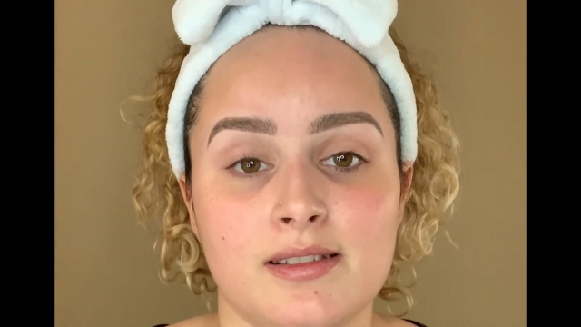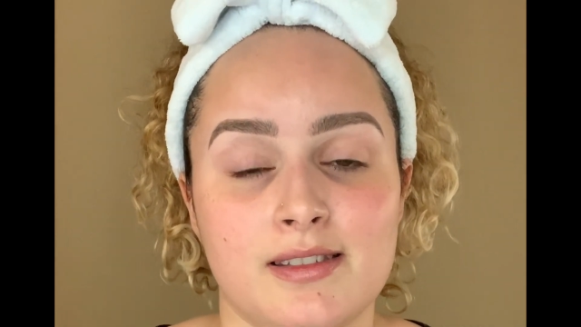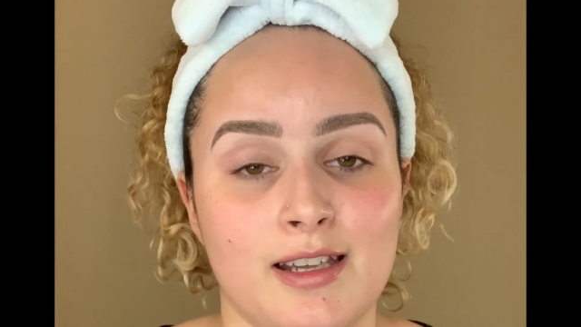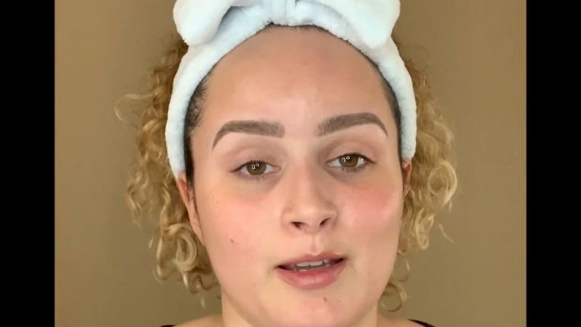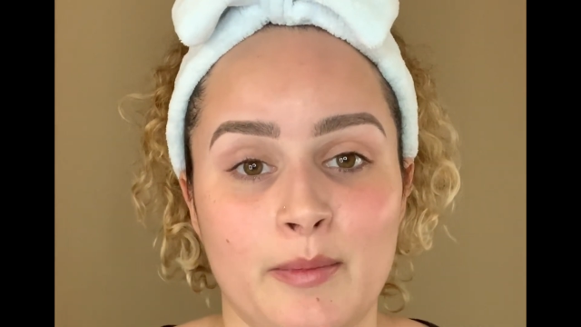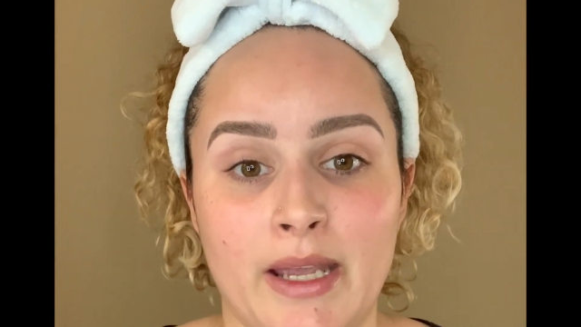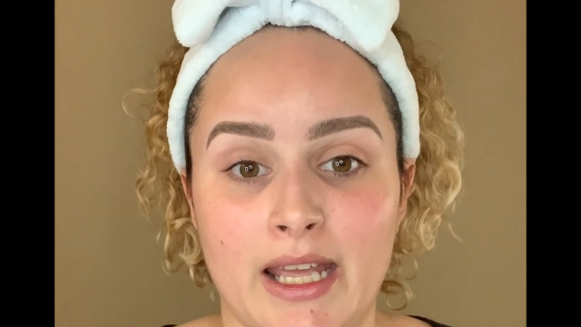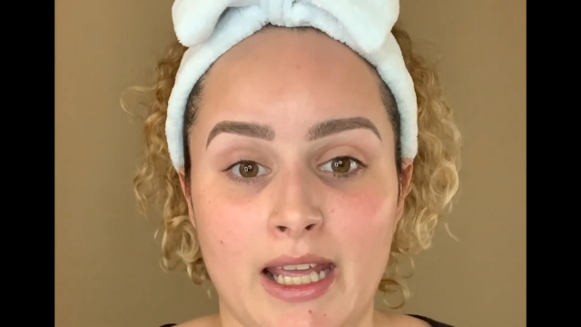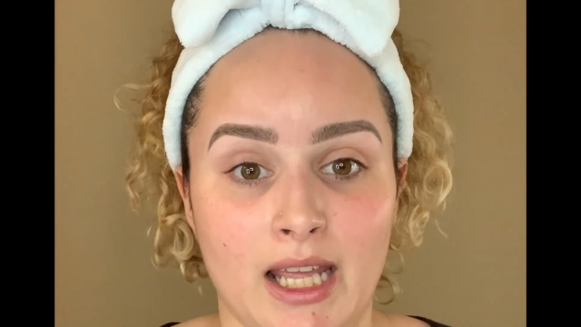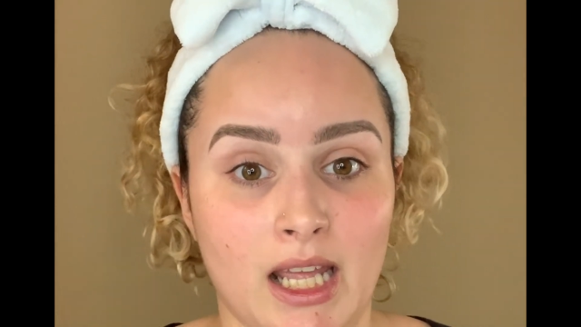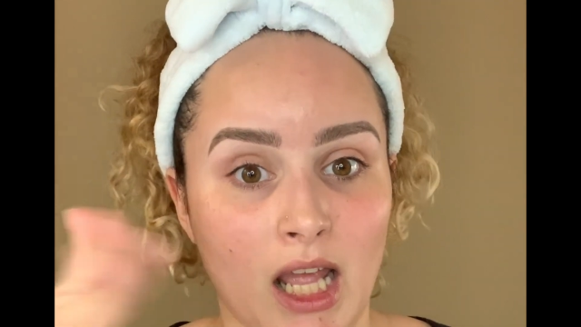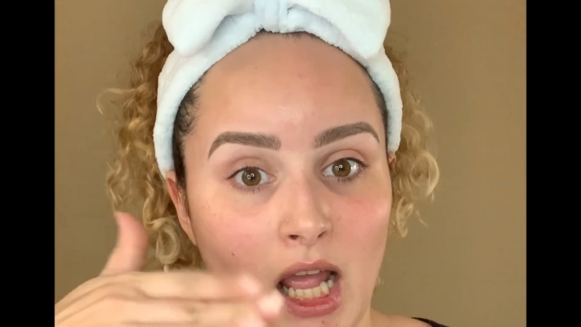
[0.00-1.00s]
to
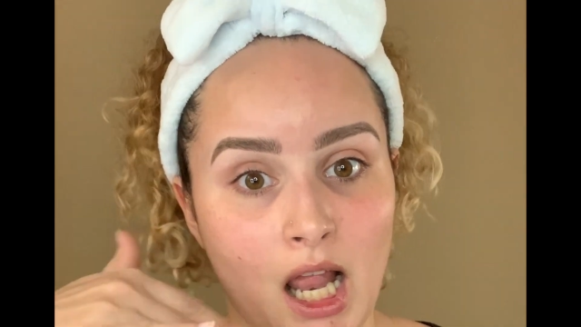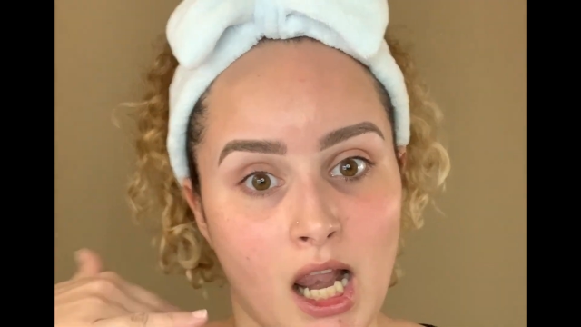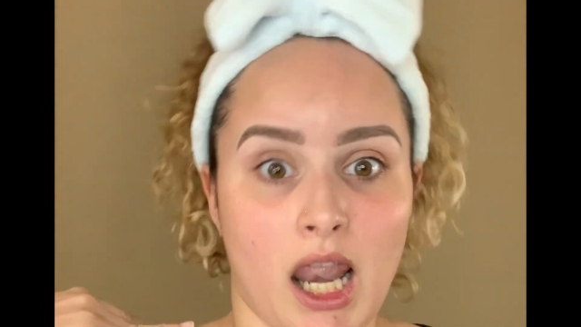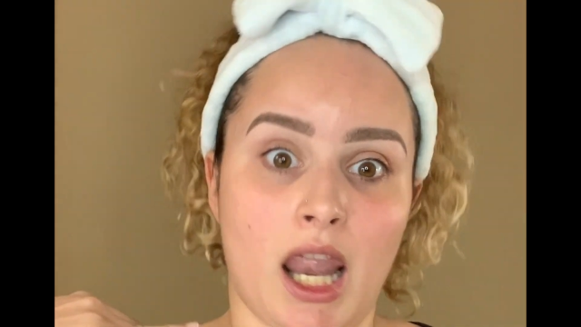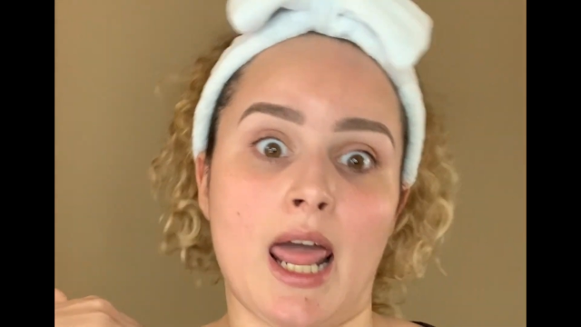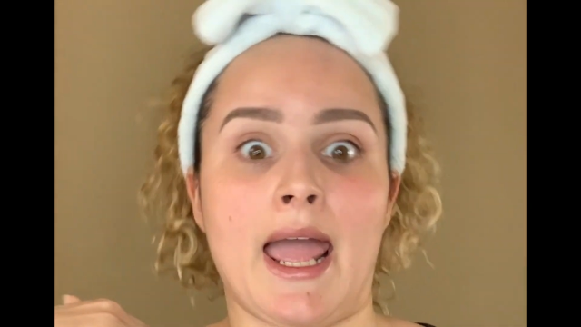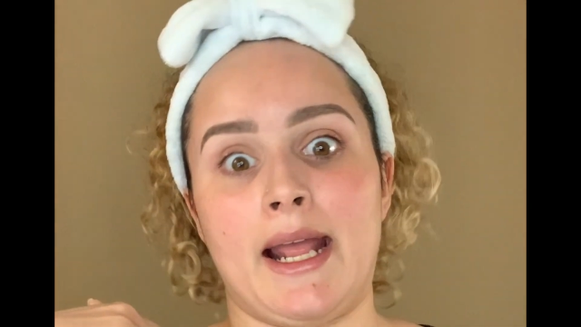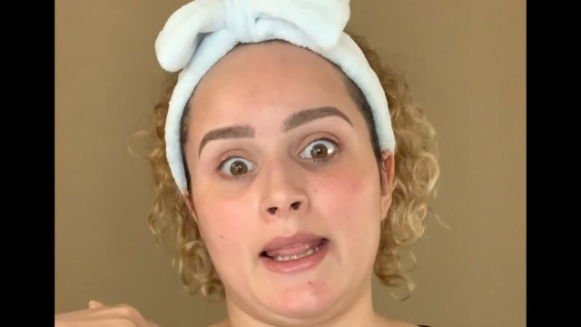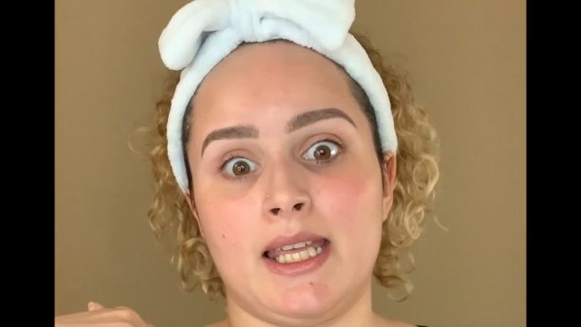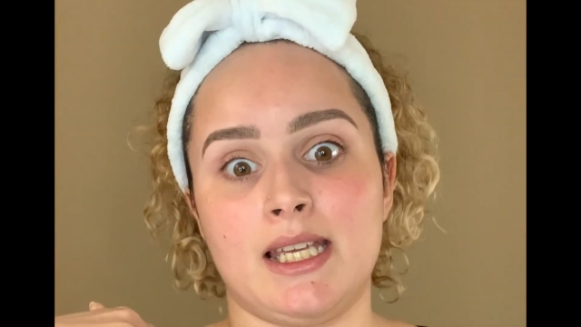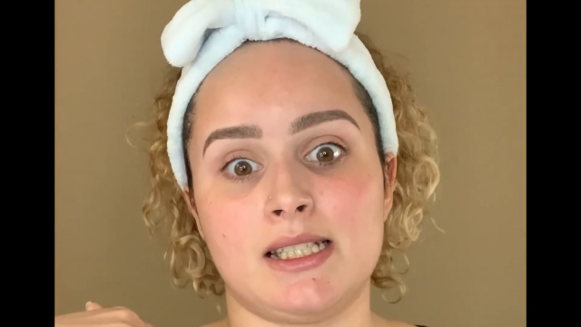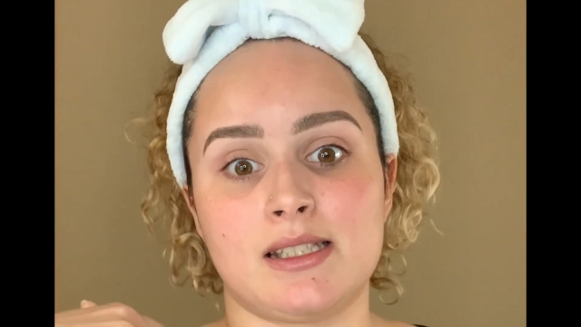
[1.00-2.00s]
be like
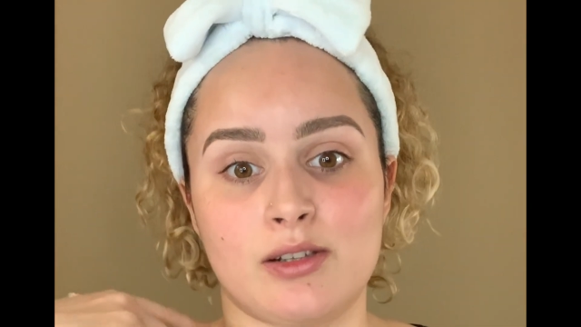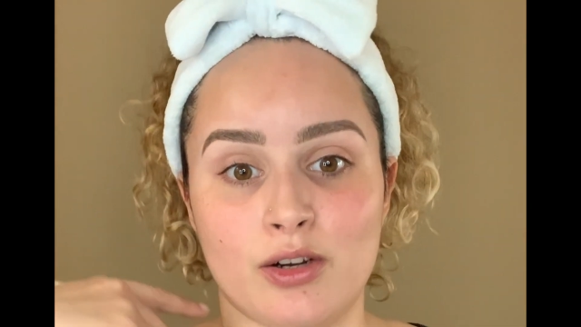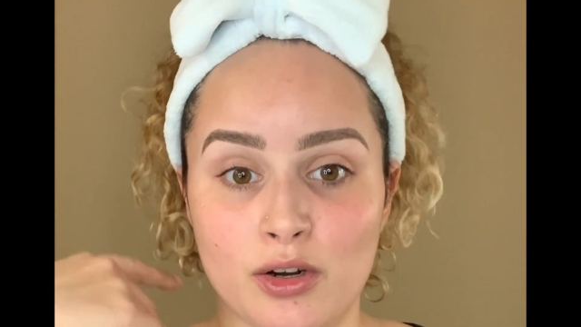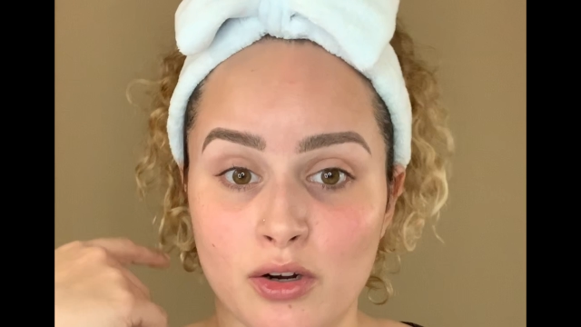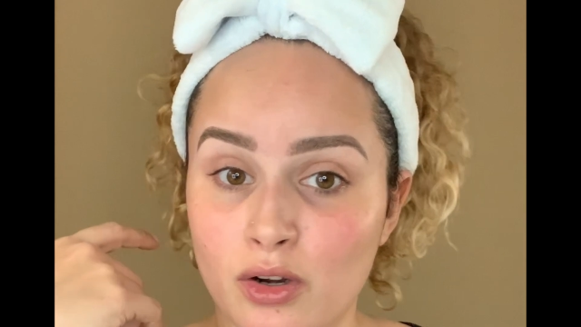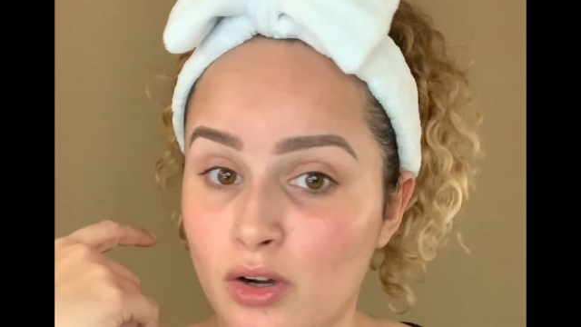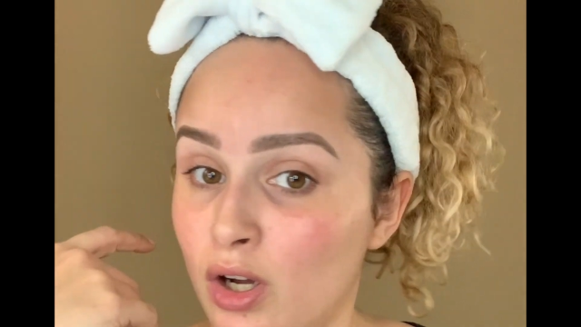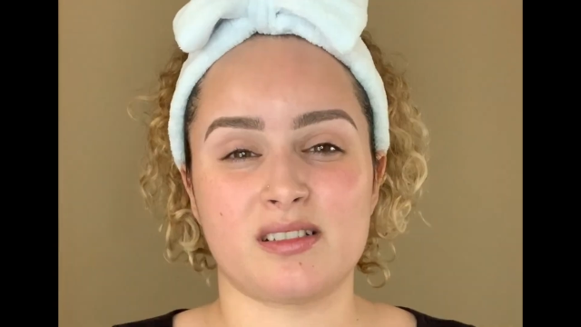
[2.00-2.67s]
this, girl.